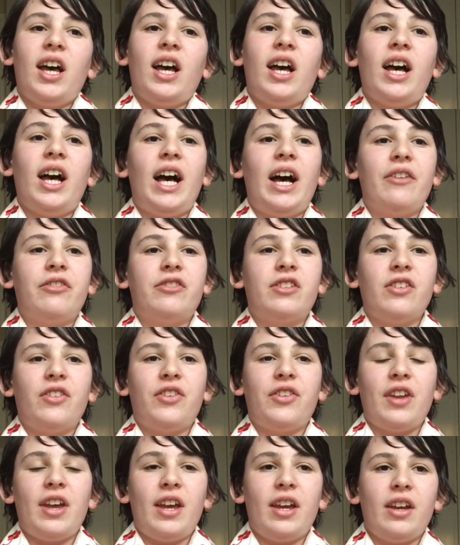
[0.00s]
after
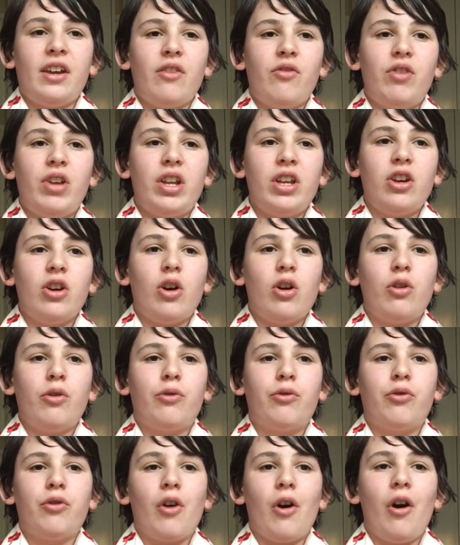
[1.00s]
seeing a video
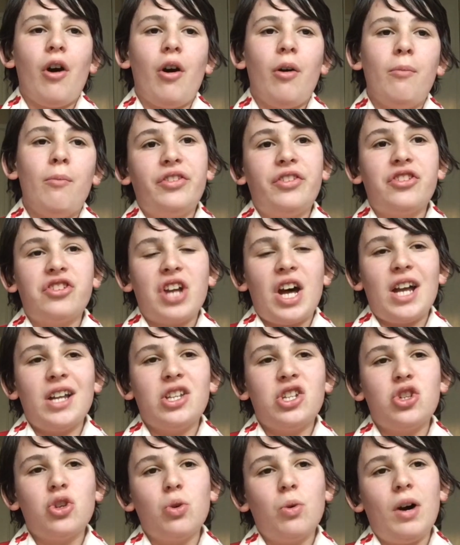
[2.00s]
from Sun
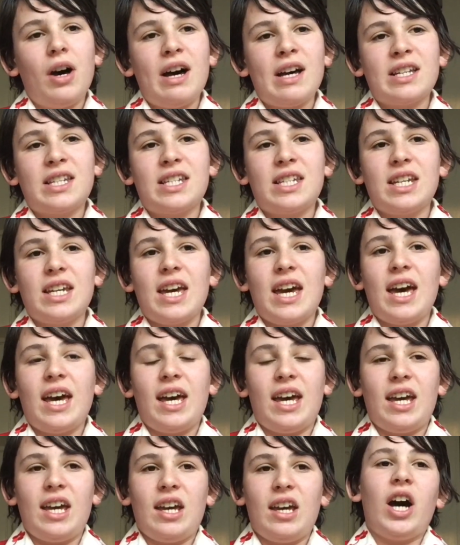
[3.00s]
to
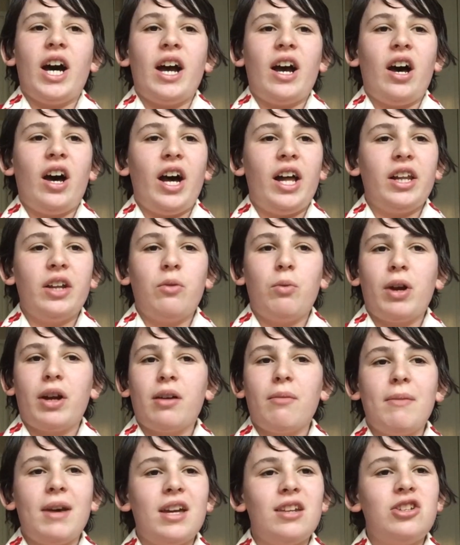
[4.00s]
RCA. I highly
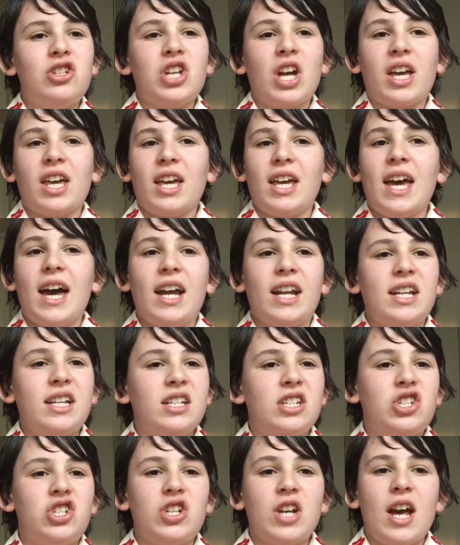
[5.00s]
recommend checking out
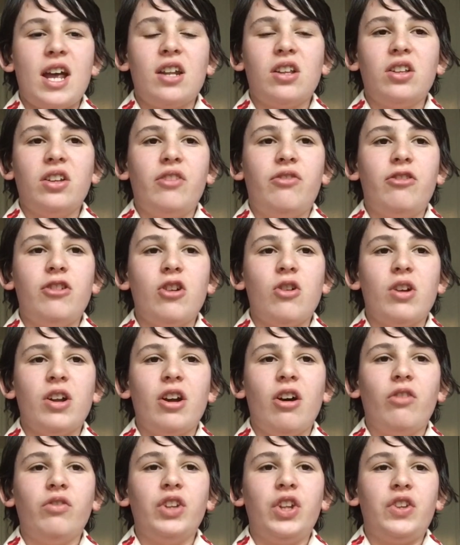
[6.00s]
his channel if you're an
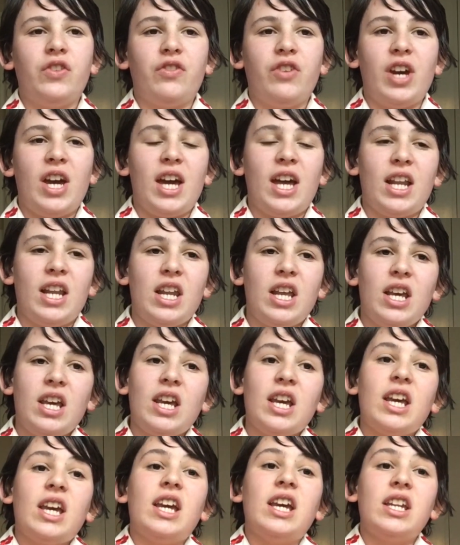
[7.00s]
Elvis fan.
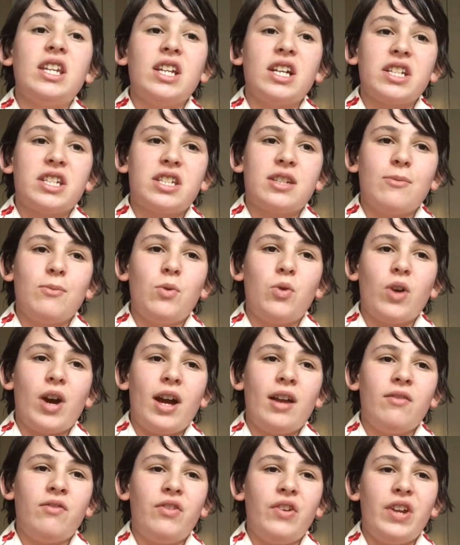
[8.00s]
He does some
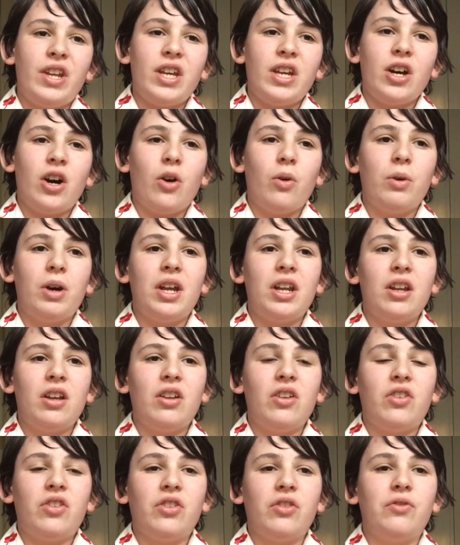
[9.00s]
great video
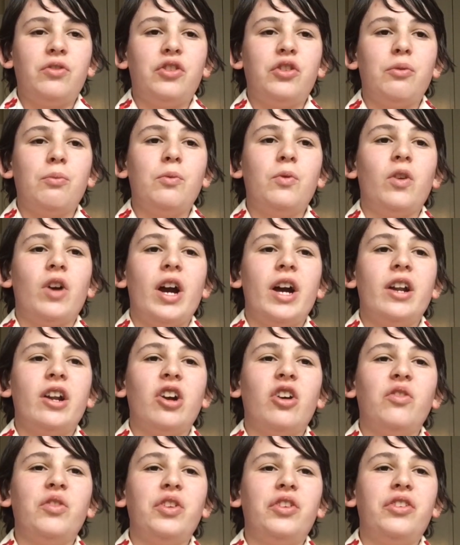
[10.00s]
edits of some great
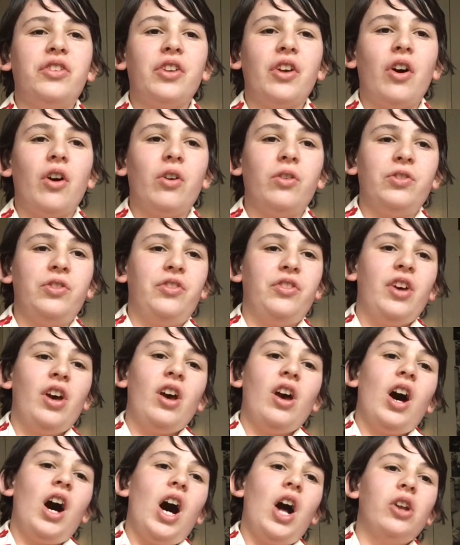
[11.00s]
Elvis songs.
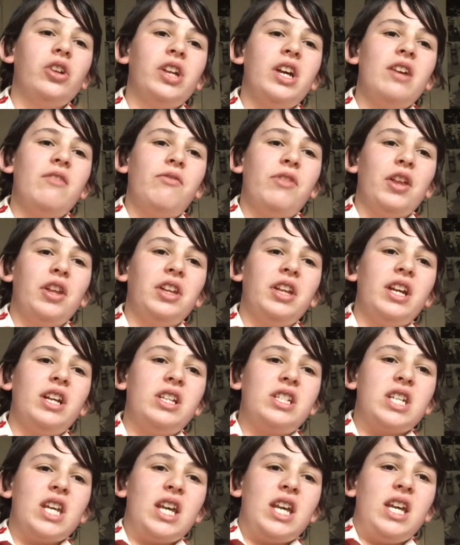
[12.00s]
I'll leave the link
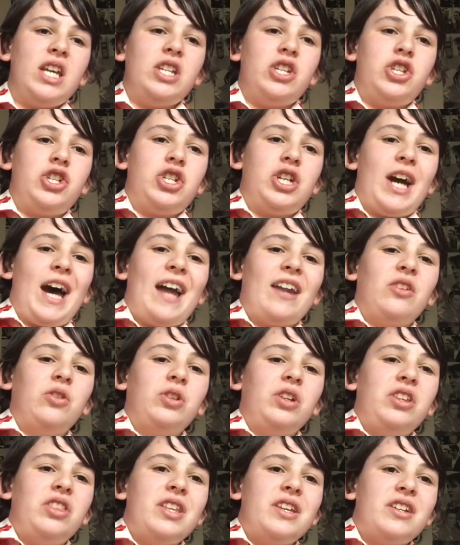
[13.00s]
to his channel
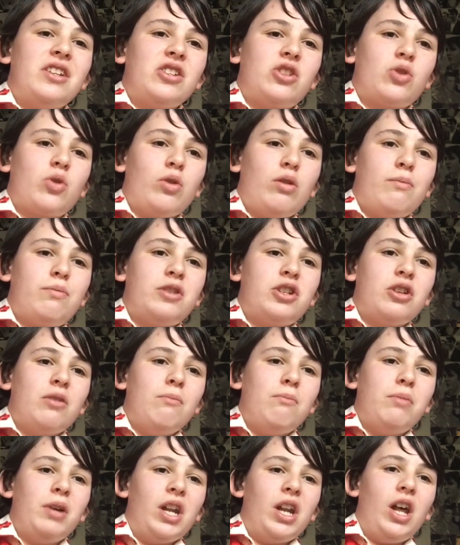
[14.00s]
in the description
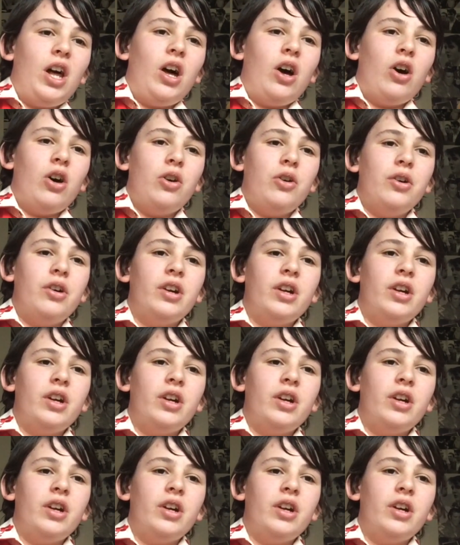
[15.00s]
below.